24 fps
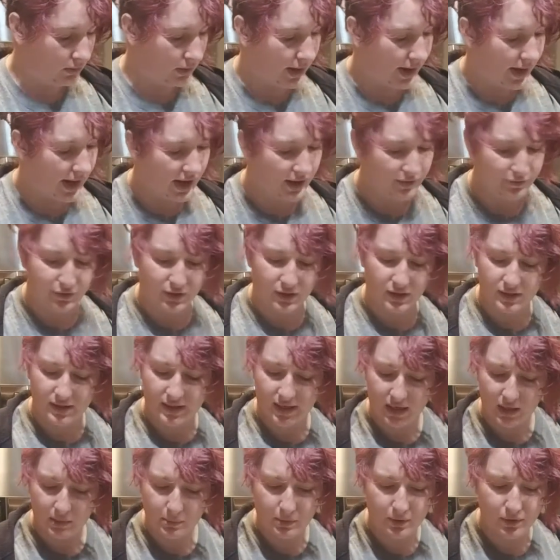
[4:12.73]
Half a
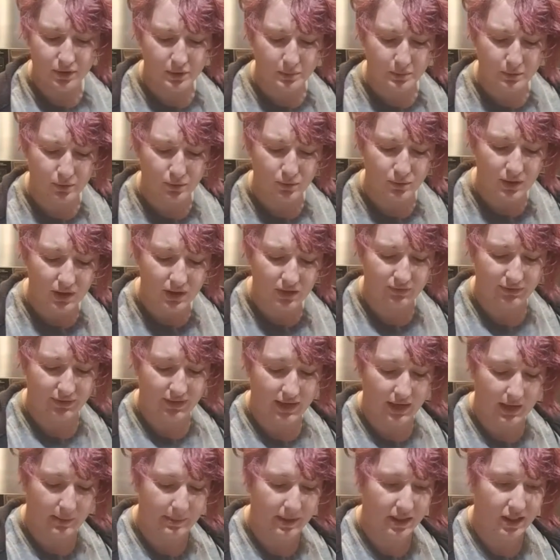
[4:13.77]
tablespoon of
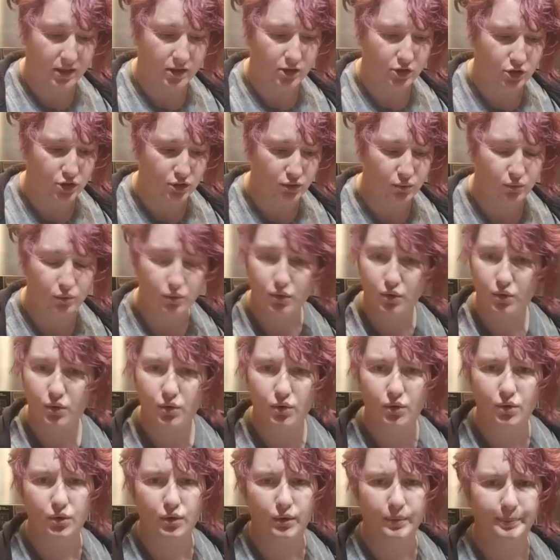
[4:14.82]
lemon
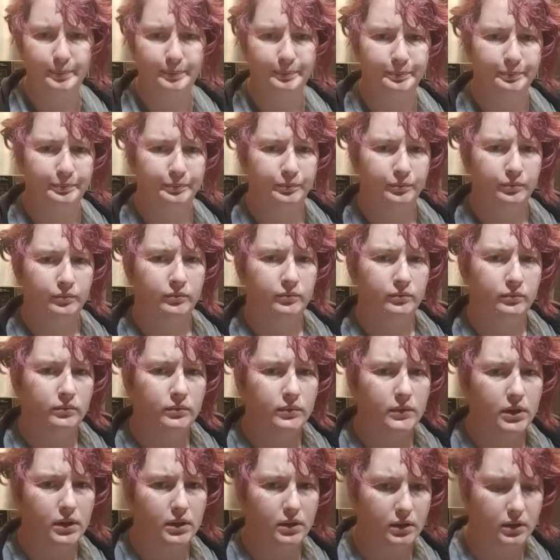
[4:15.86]
juice.
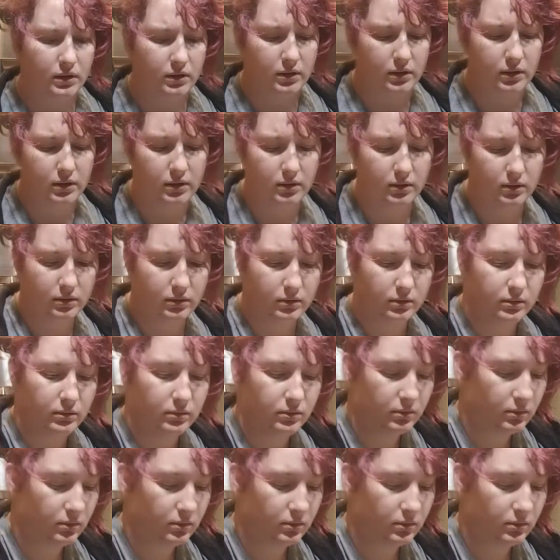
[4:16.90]
Da-dum-da-dum.